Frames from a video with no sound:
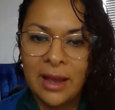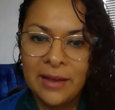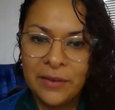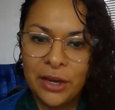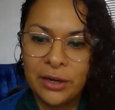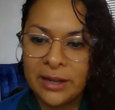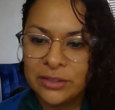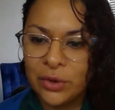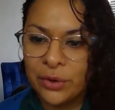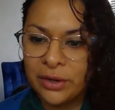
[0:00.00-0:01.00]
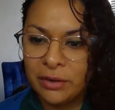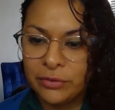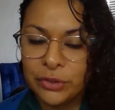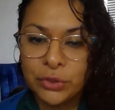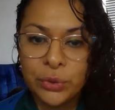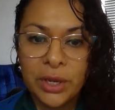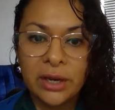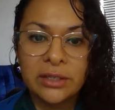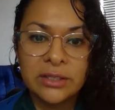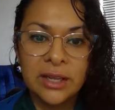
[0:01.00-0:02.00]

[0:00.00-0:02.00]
have heard has going on for 2 years,